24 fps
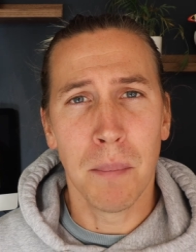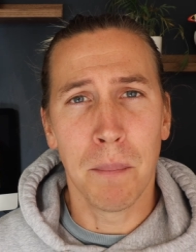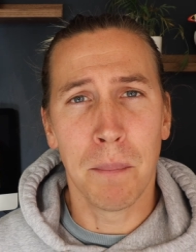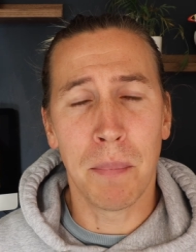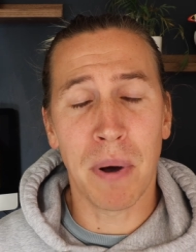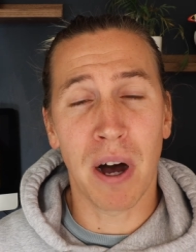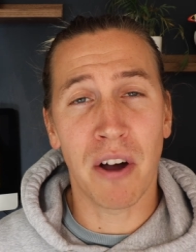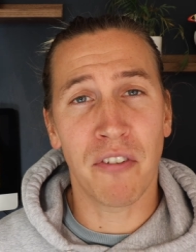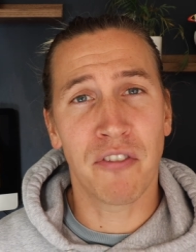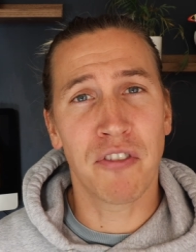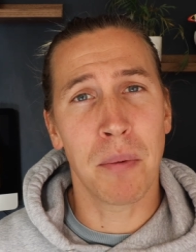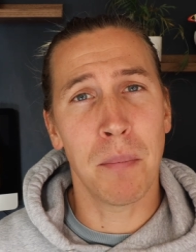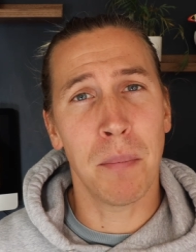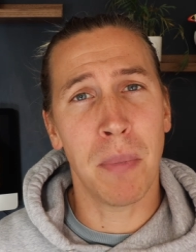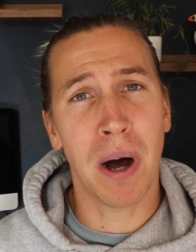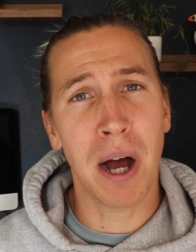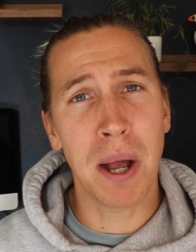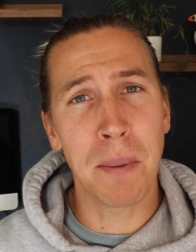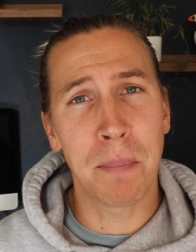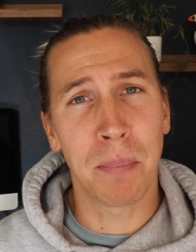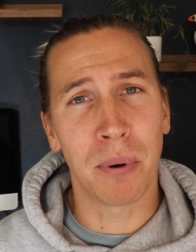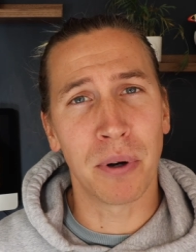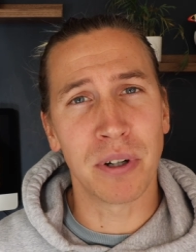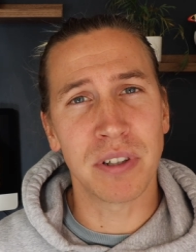But from
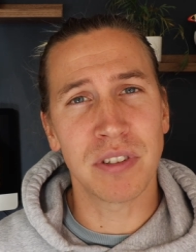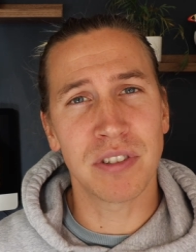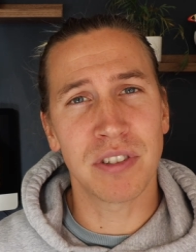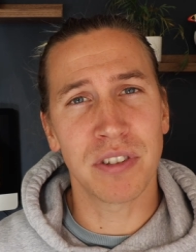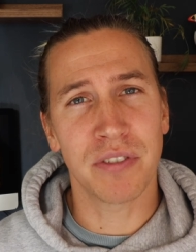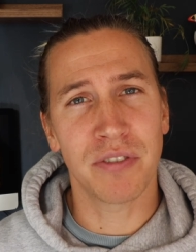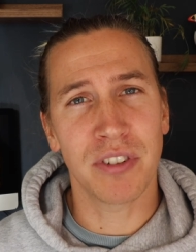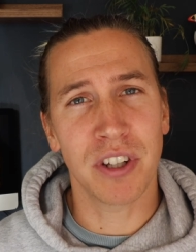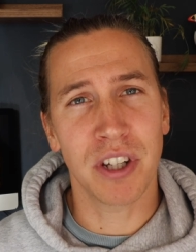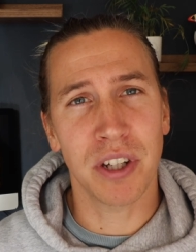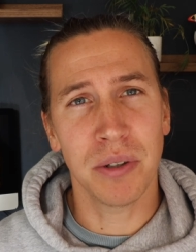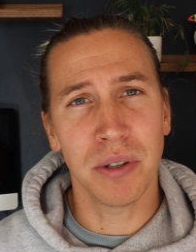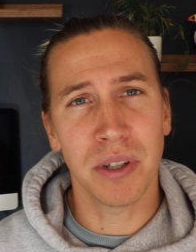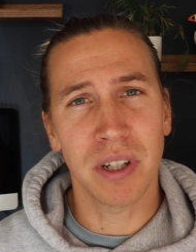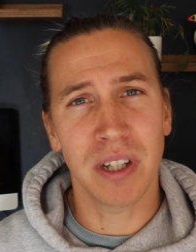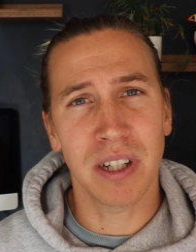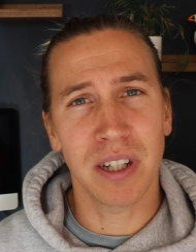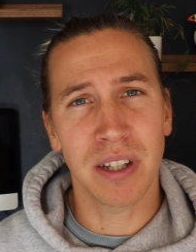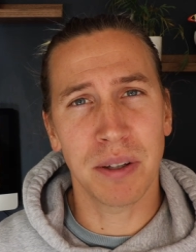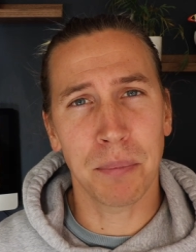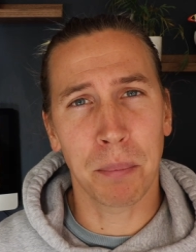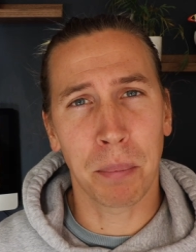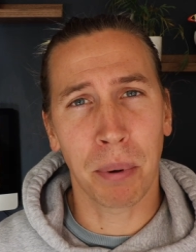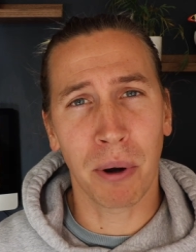my point of view,
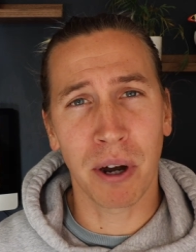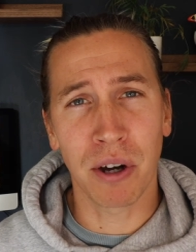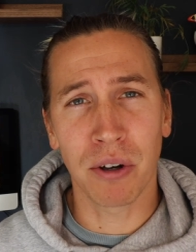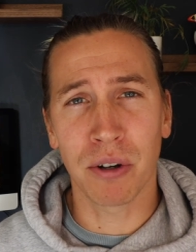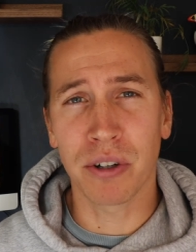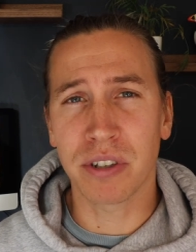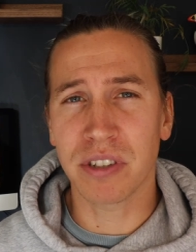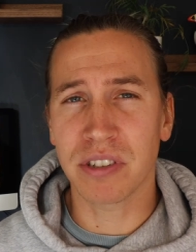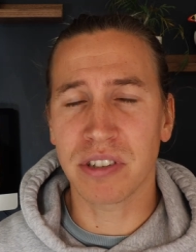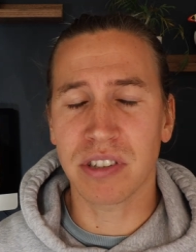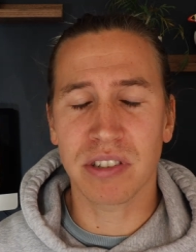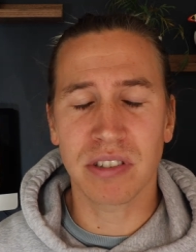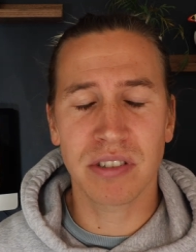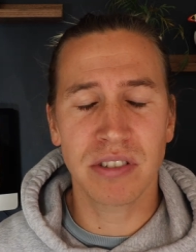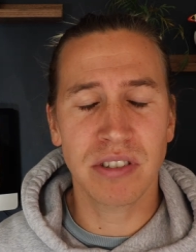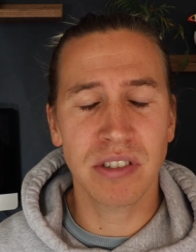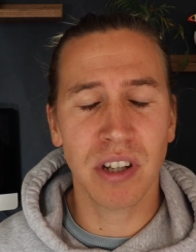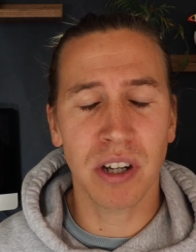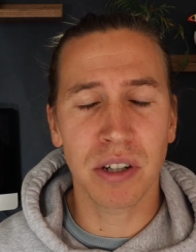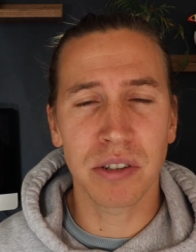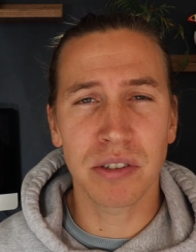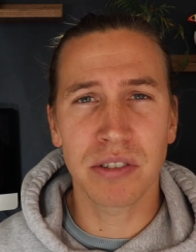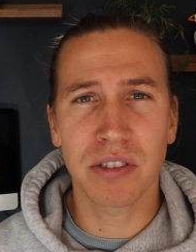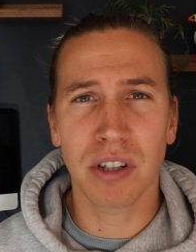pre-orders are
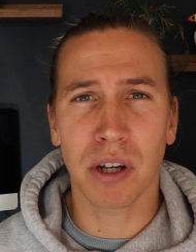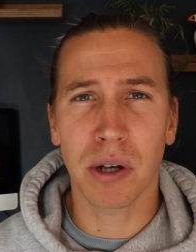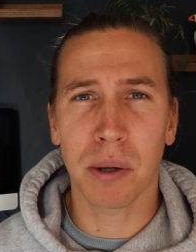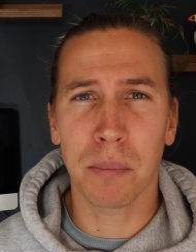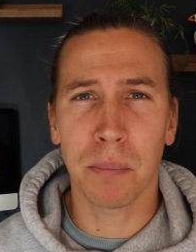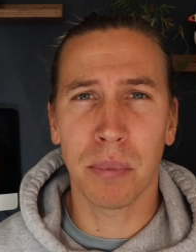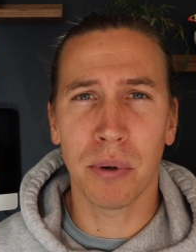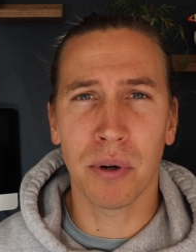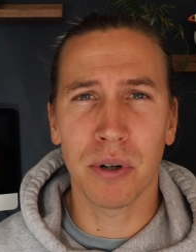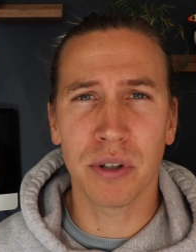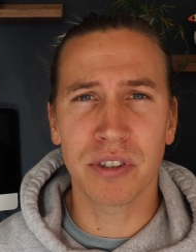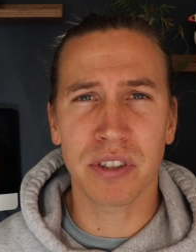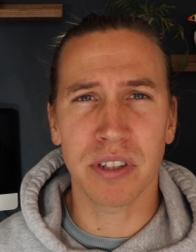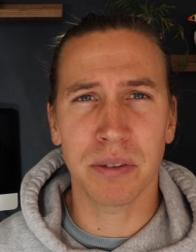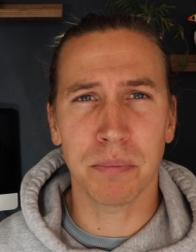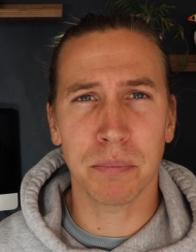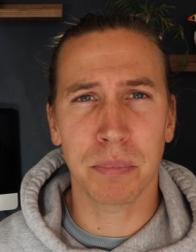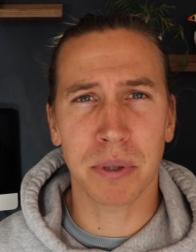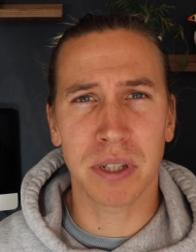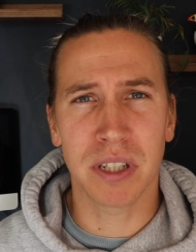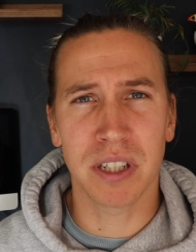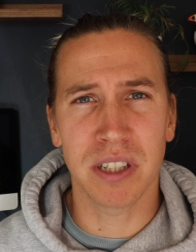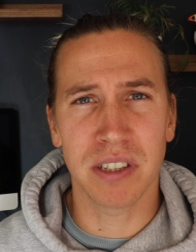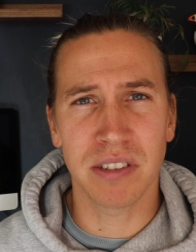so, so
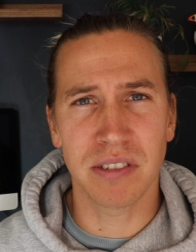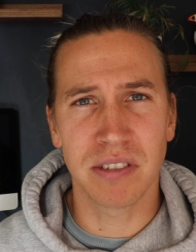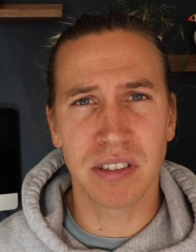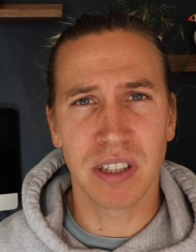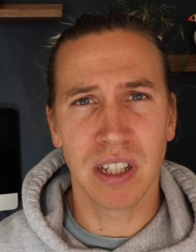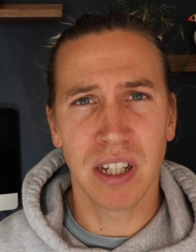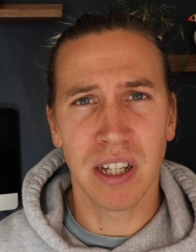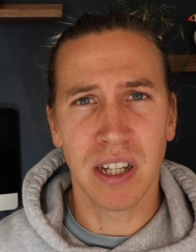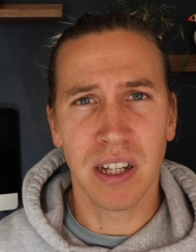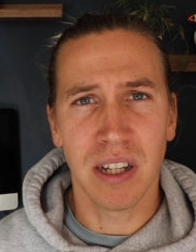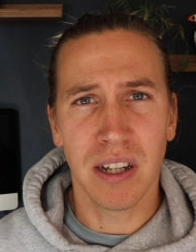important because